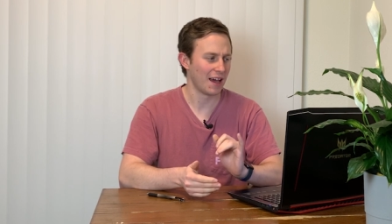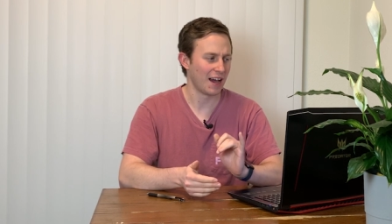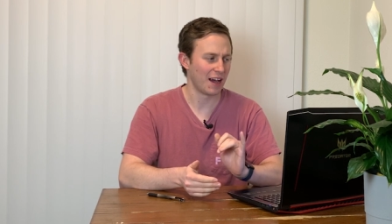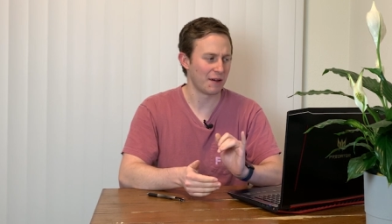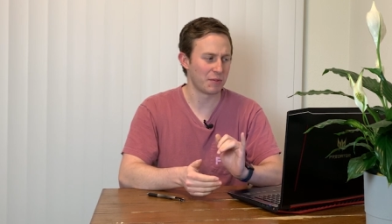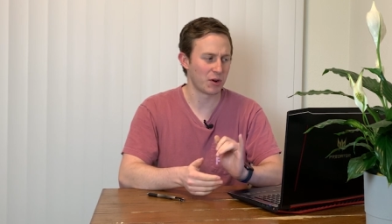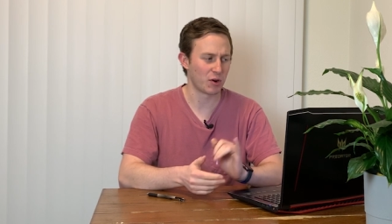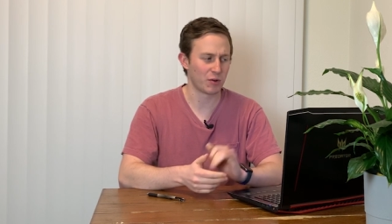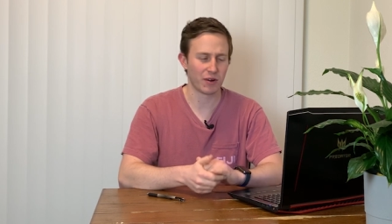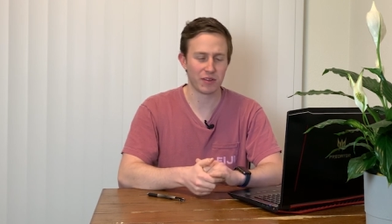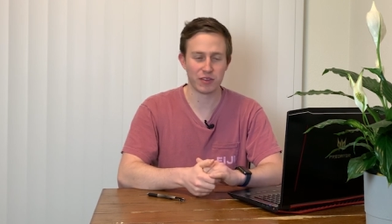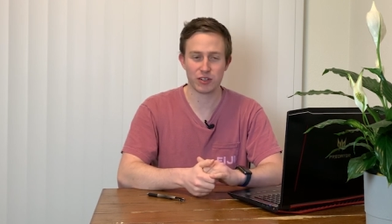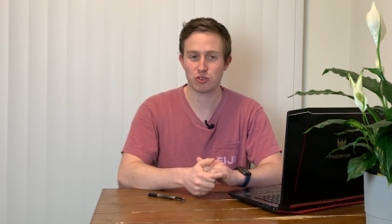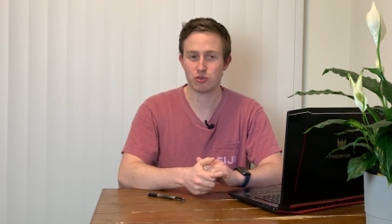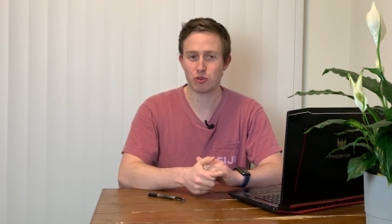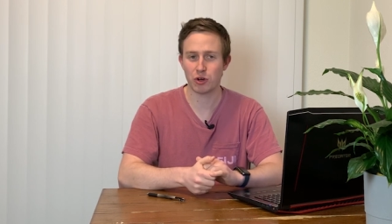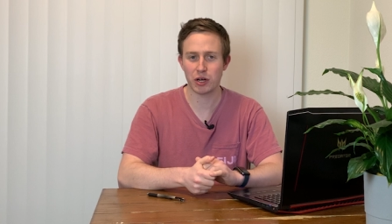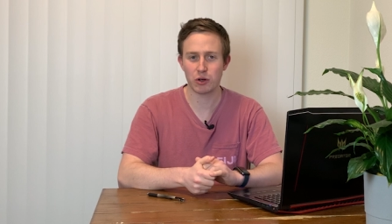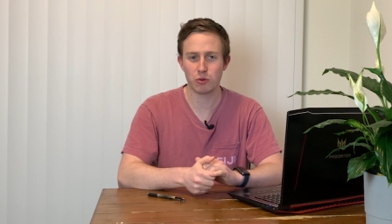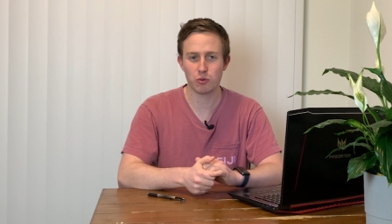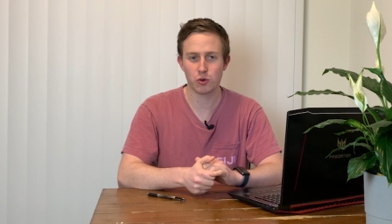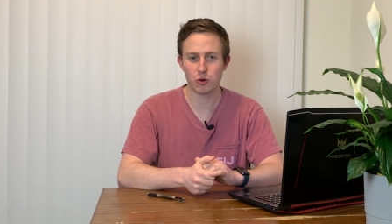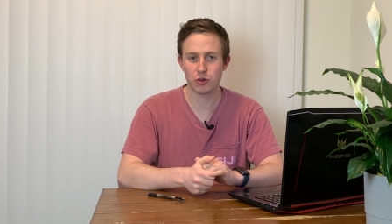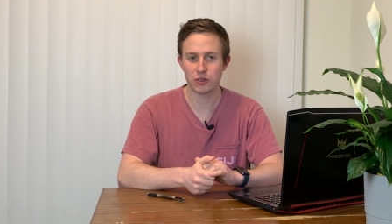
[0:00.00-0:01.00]
I've been around the
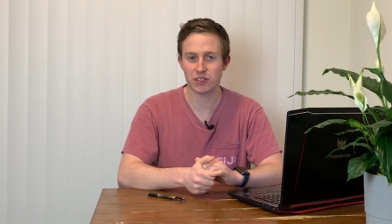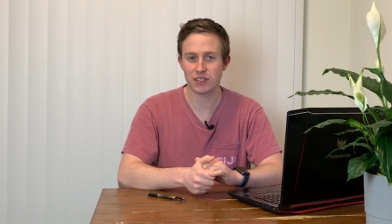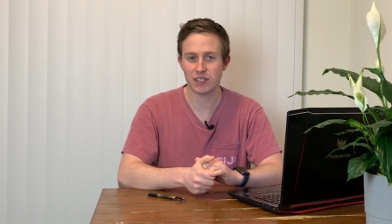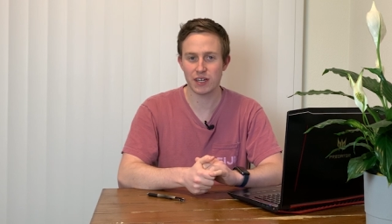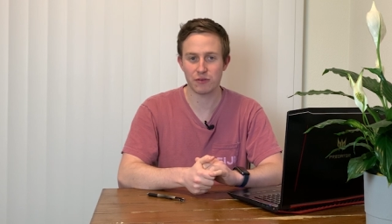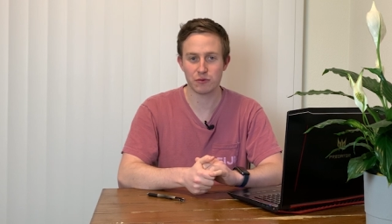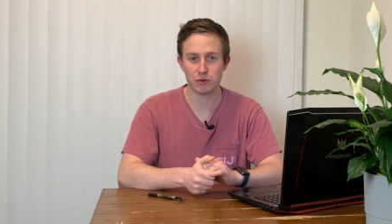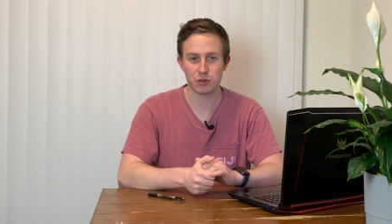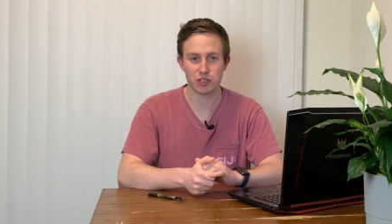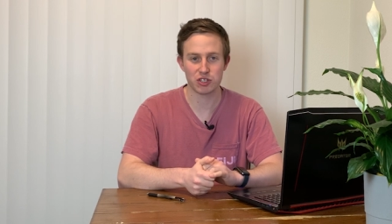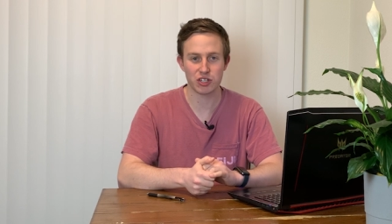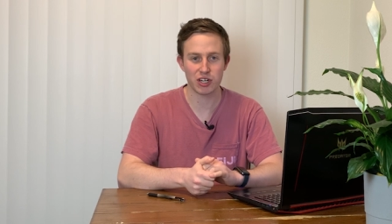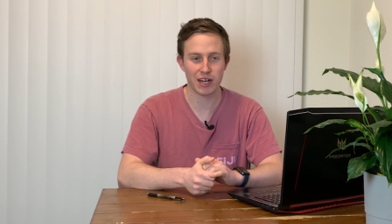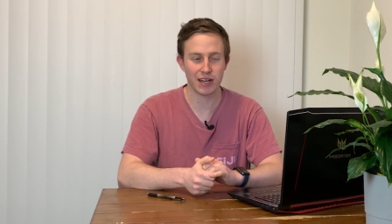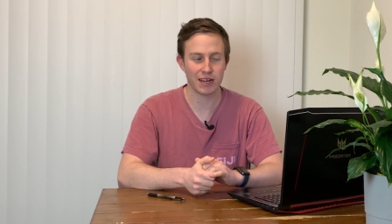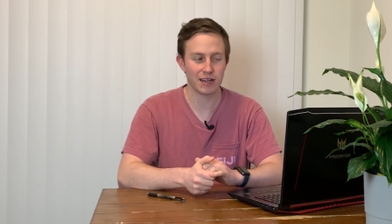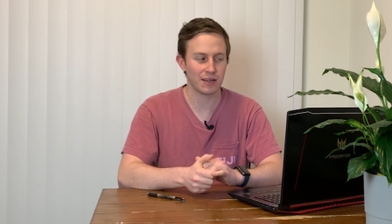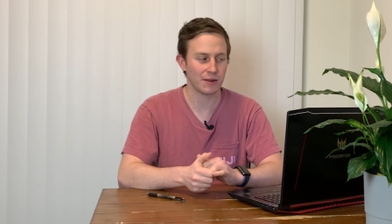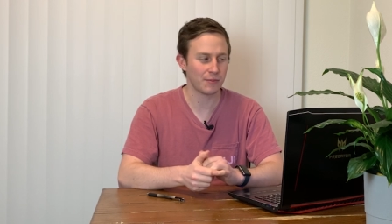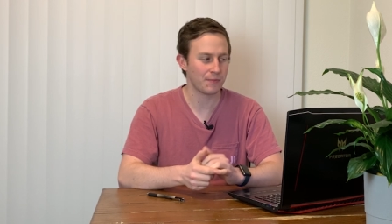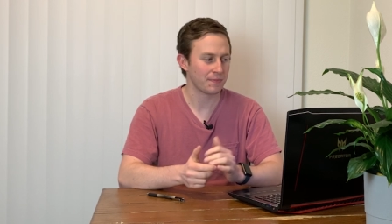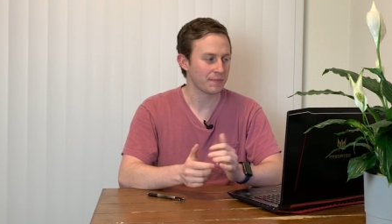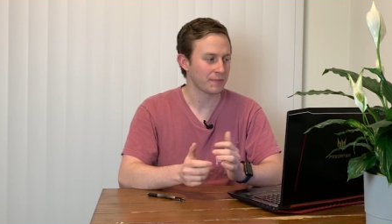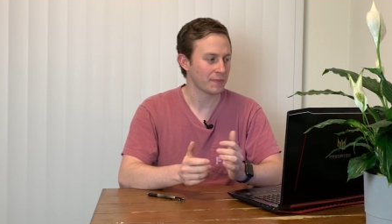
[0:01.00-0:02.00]
trade war stuff with
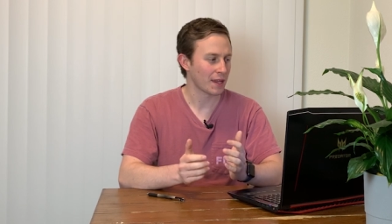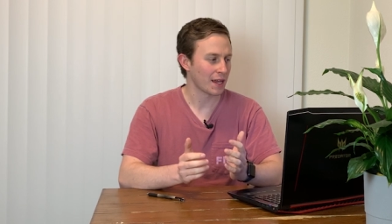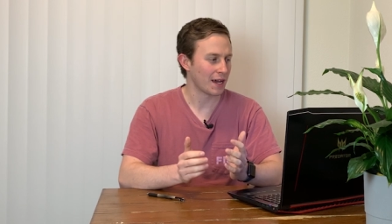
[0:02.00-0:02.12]
China.